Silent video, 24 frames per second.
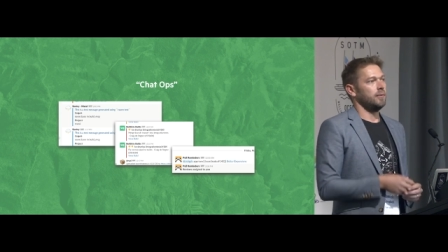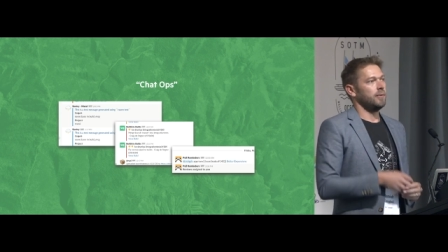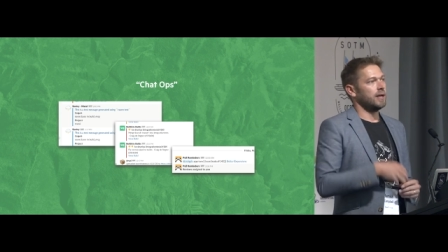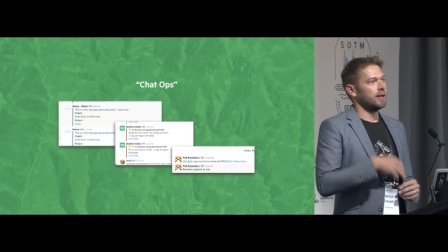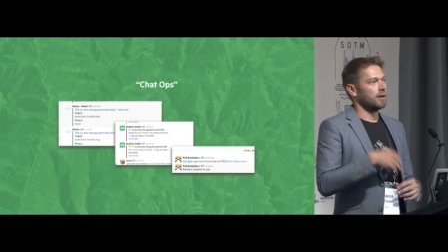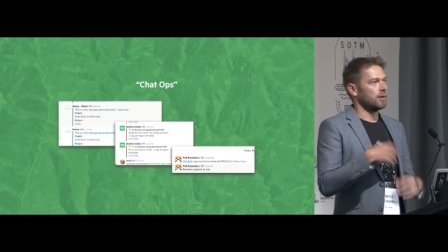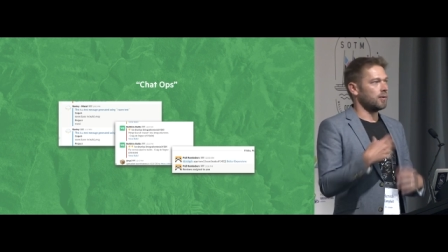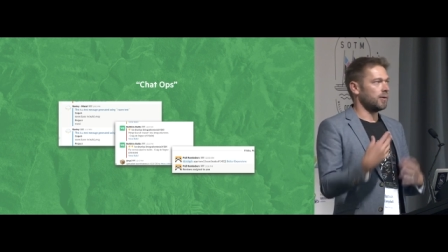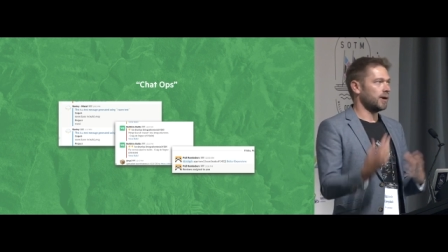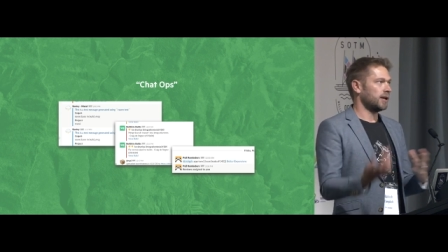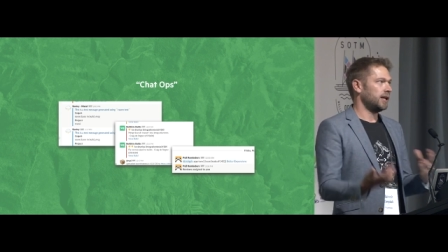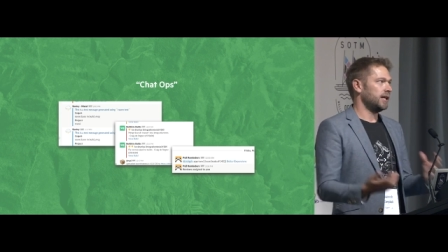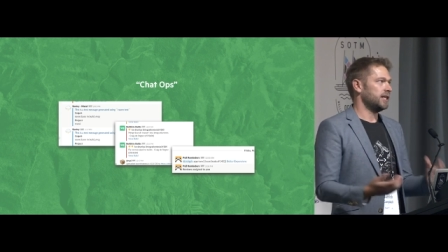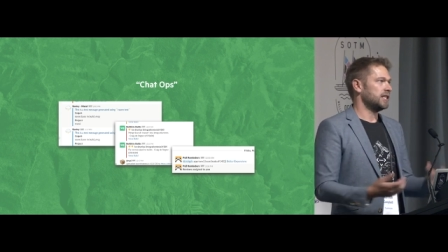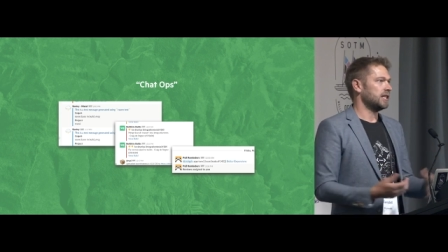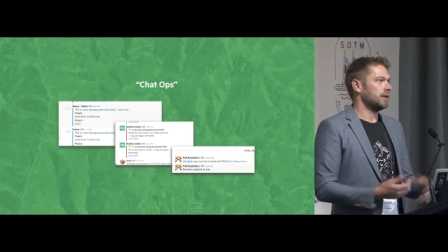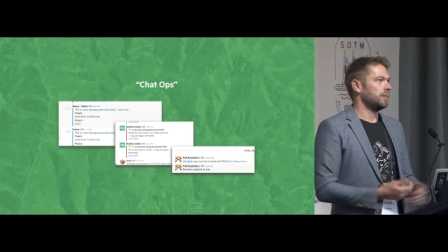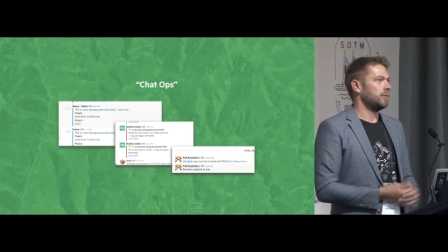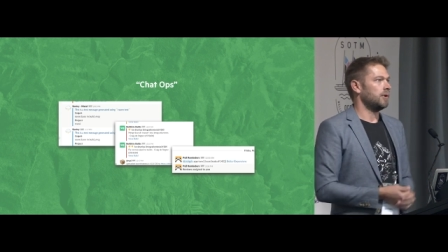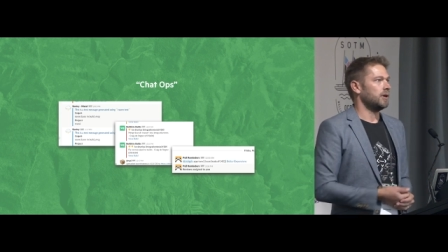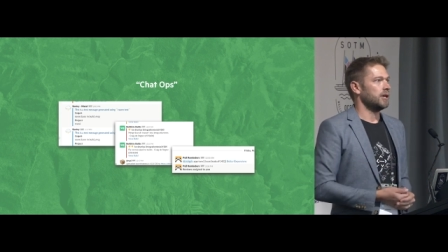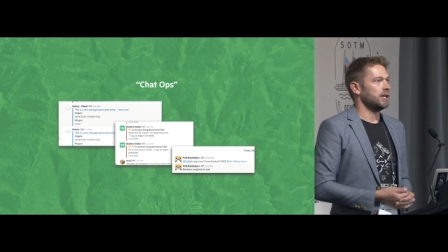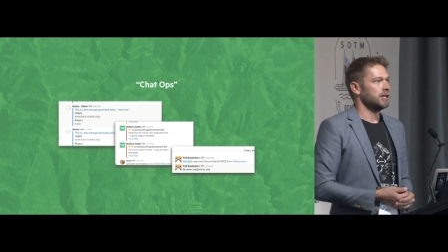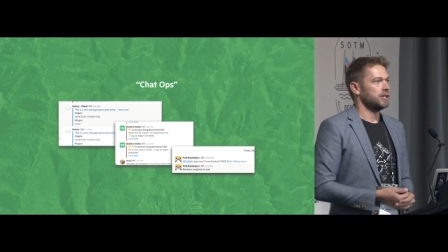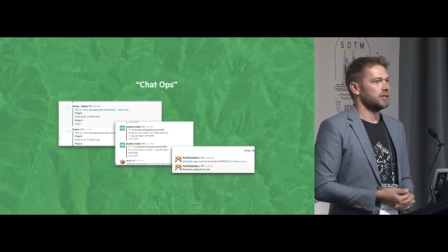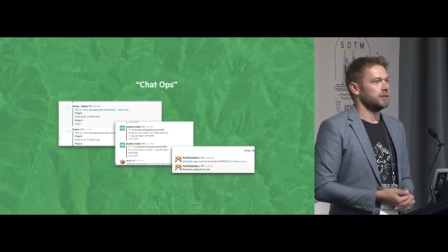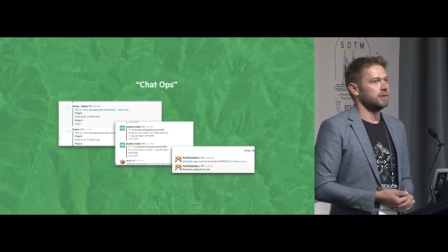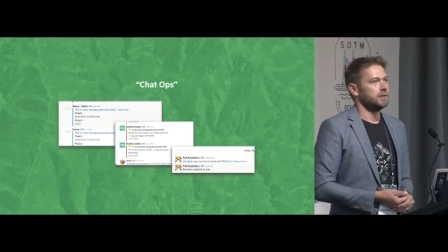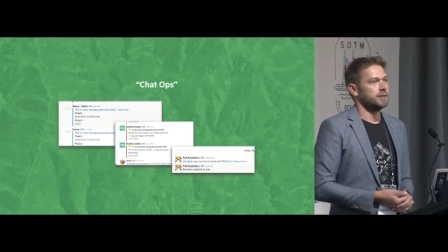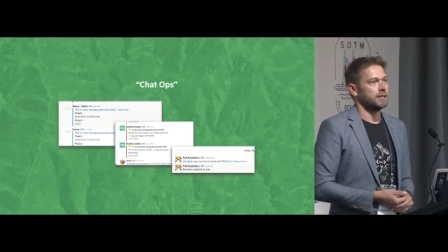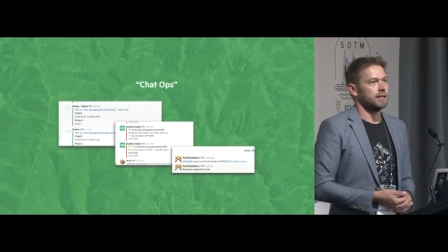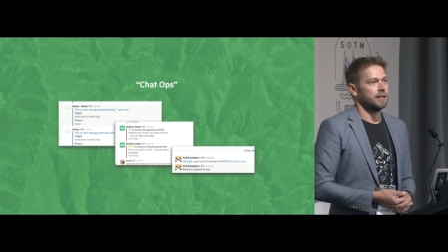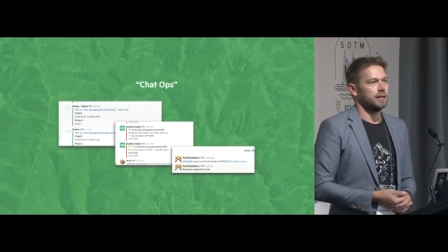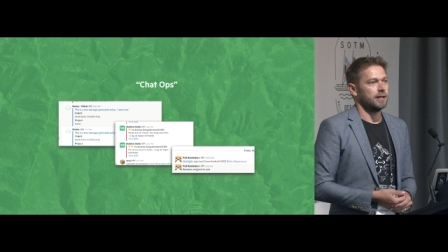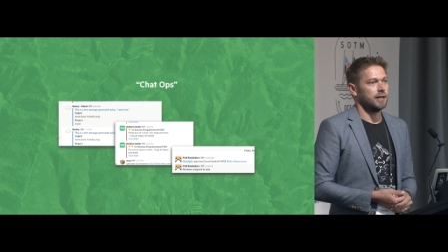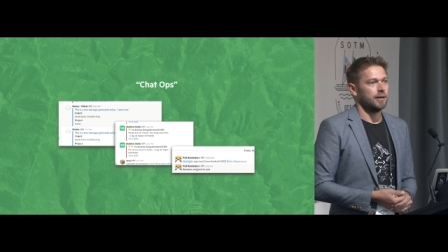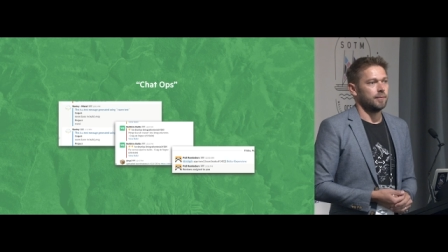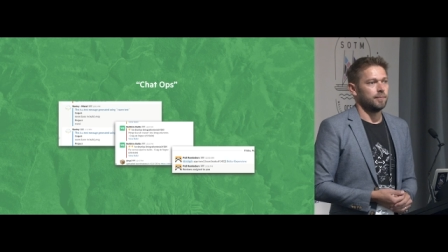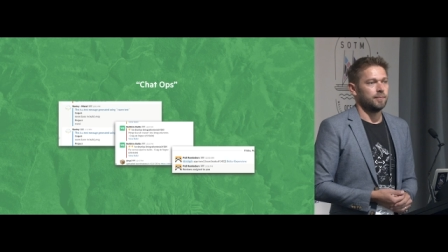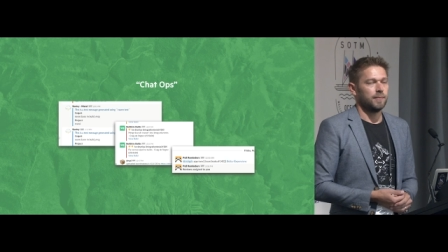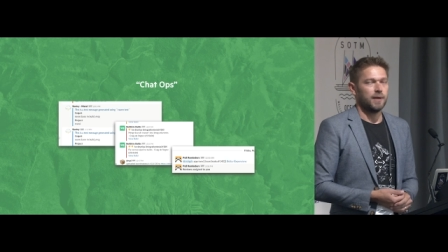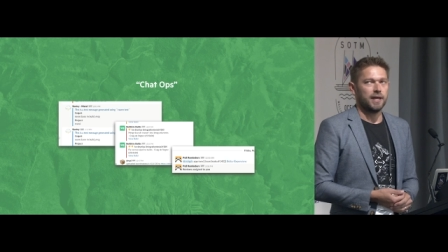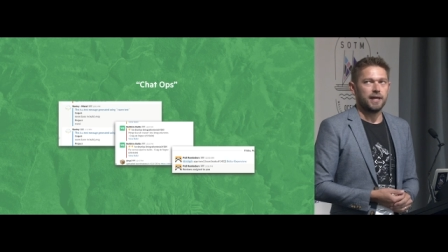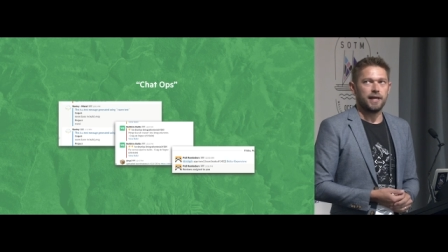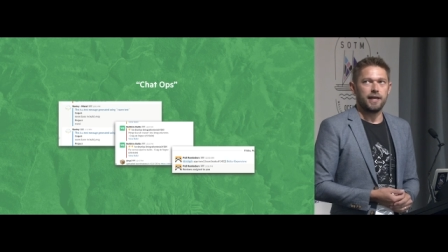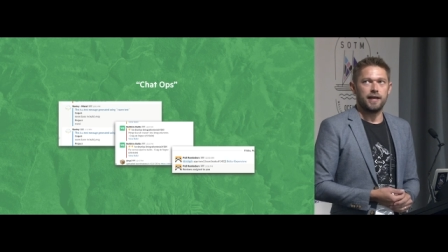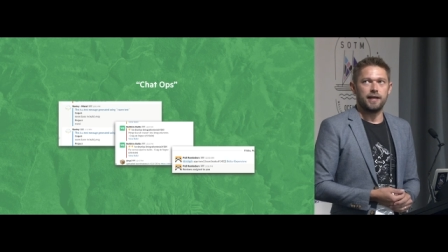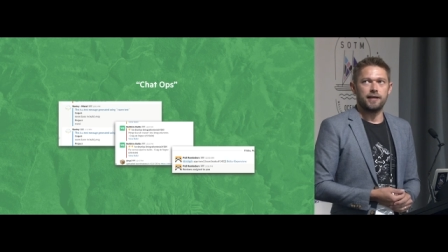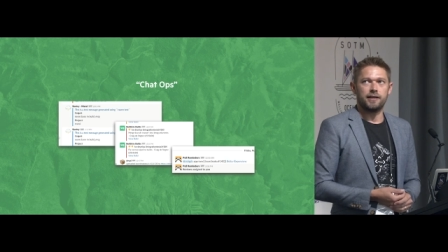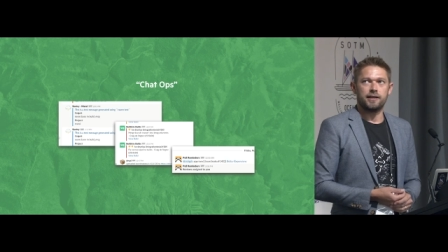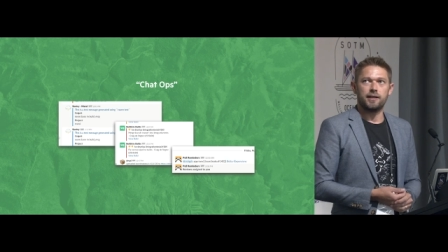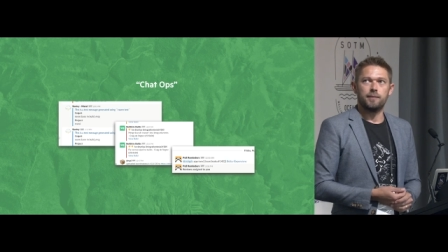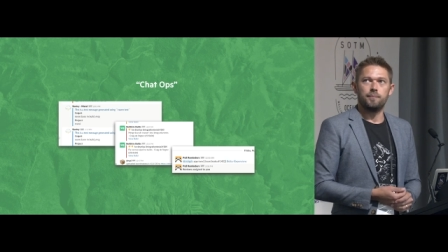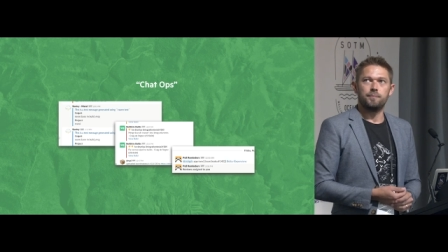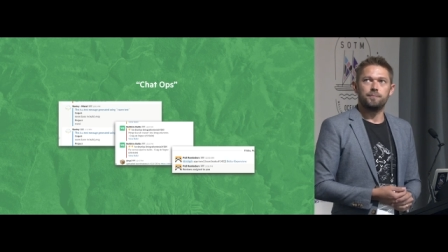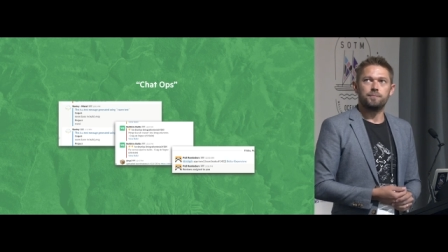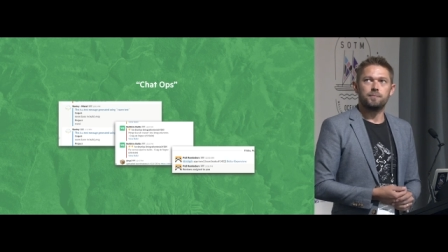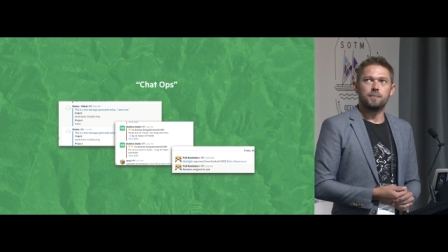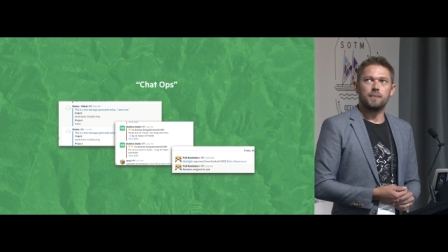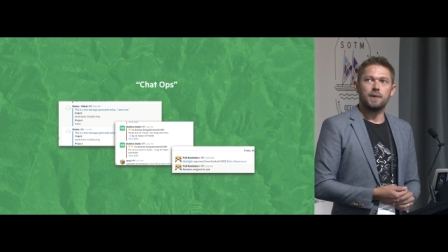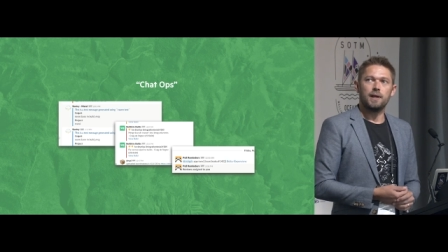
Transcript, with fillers: We can quickly jump on issues and, um, and get into them.